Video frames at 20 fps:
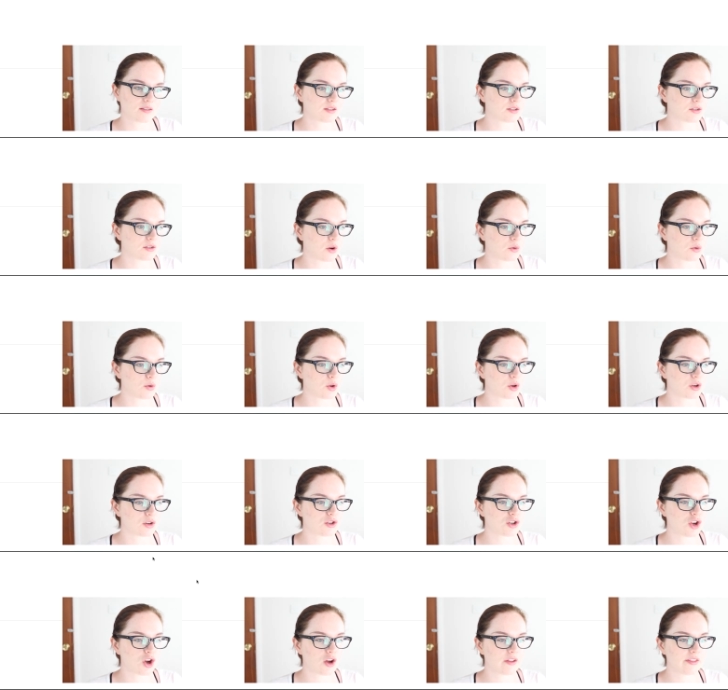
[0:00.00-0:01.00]
So you can
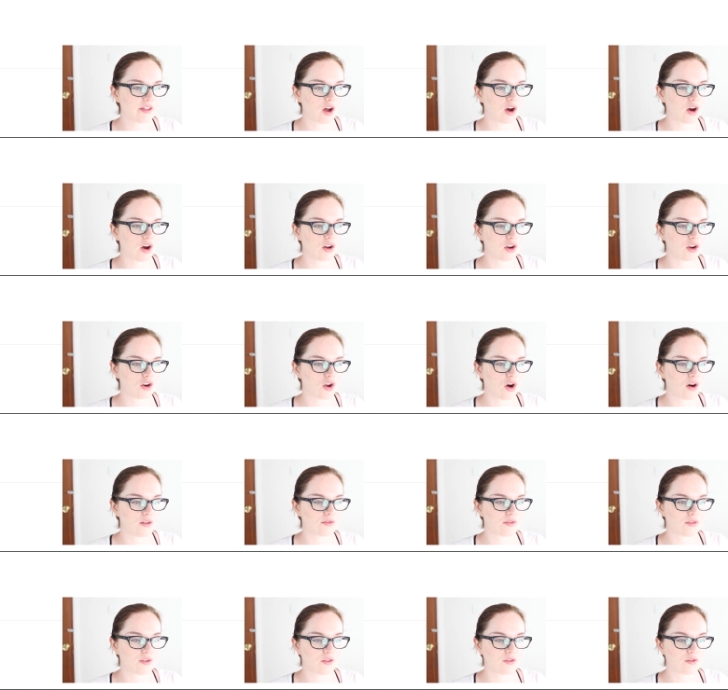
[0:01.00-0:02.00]
turn that on and
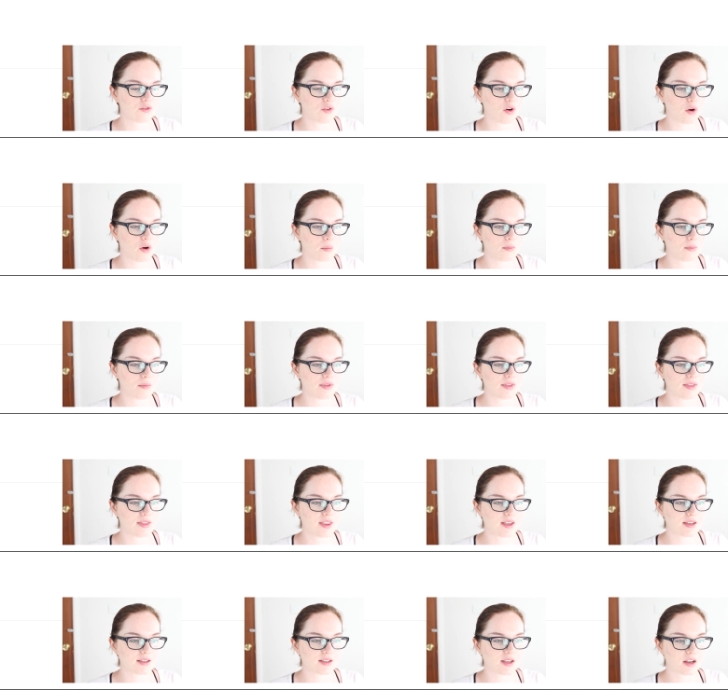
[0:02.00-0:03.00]
off from
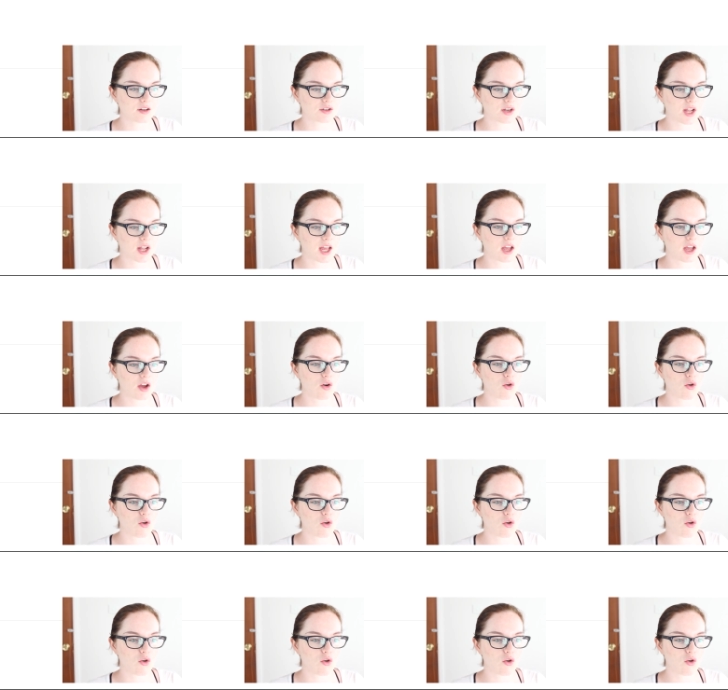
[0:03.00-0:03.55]
this section here,